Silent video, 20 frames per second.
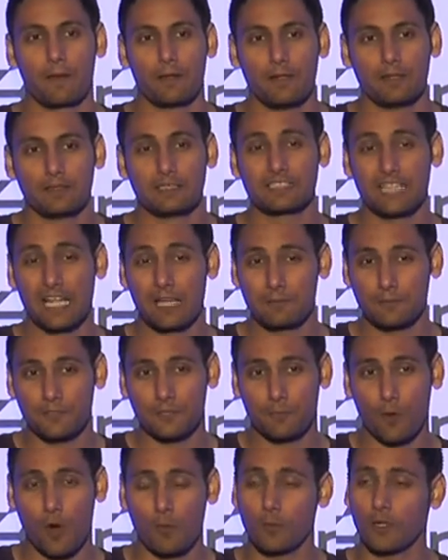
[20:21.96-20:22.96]
This helps
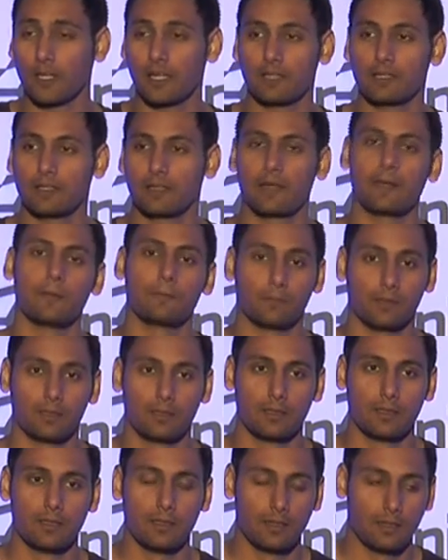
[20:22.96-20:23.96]
propagate the game.
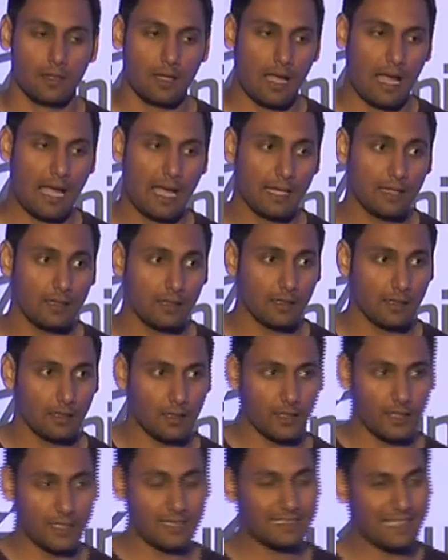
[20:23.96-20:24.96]
And
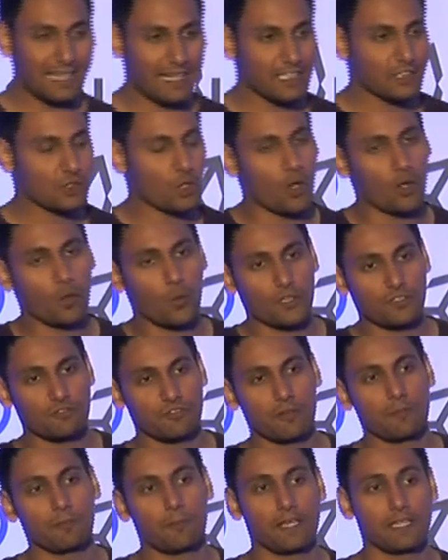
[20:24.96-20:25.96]
inside SongQuest,
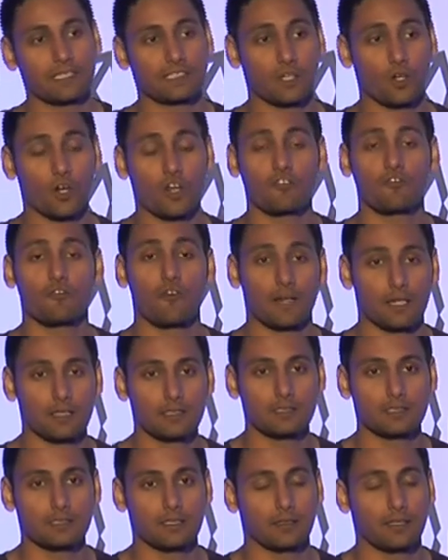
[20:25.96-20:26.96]
we have placed a lot of
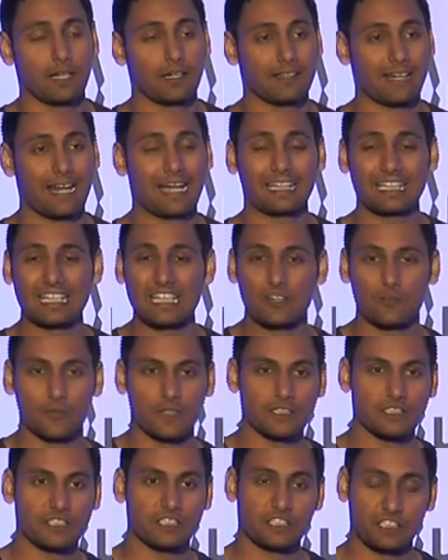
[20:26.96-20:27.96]
funnels that track
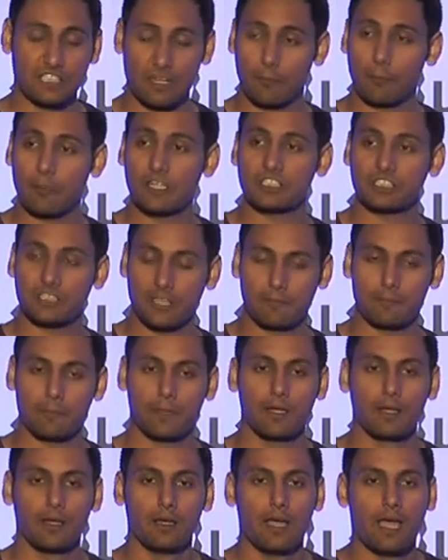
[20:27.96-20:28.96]
events step by
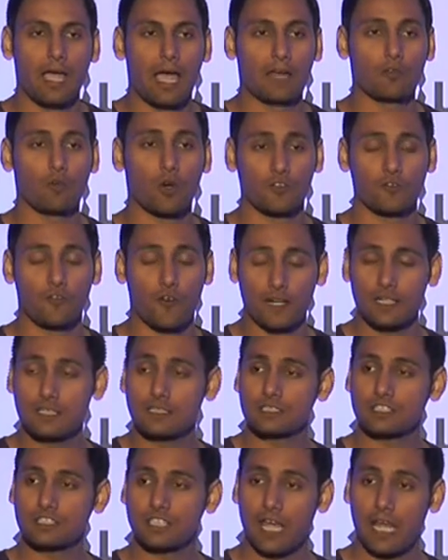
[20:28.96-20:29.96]
step. And what
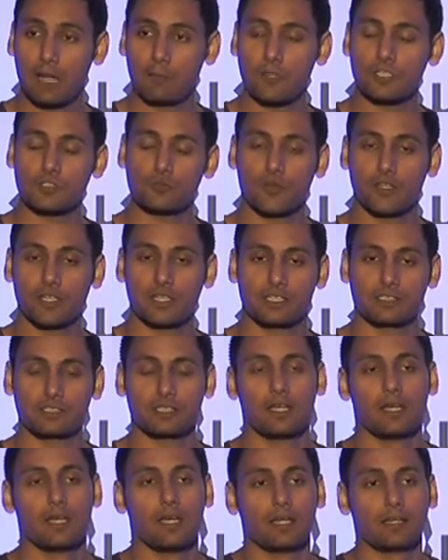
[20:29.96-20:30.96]
funnels help us with is
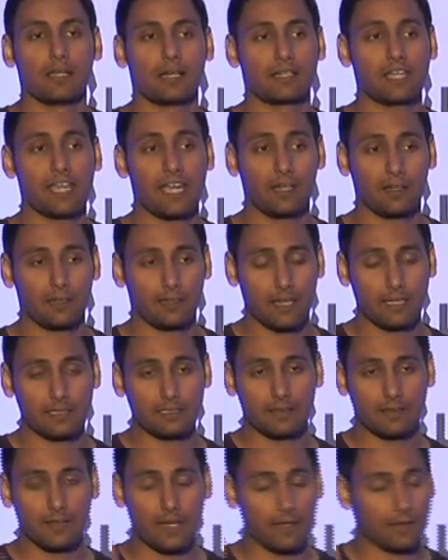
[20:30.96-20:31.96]
that they
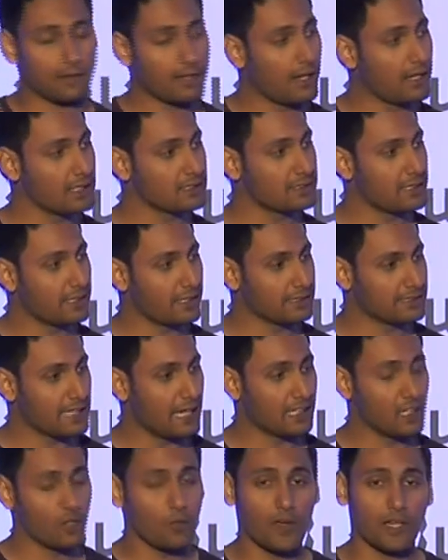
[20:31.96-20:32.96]
tell us that
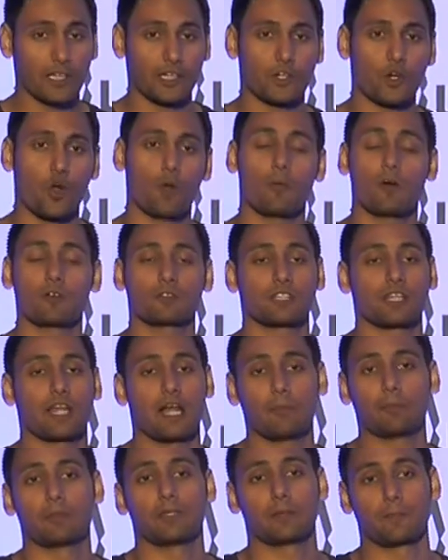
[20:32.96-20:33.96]
exactly where the drop-offs are
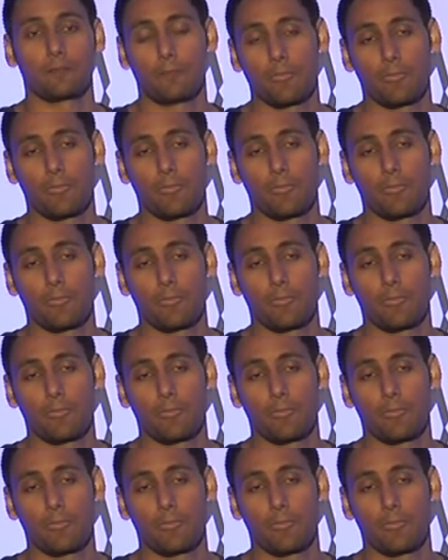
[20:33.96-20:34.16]
happening.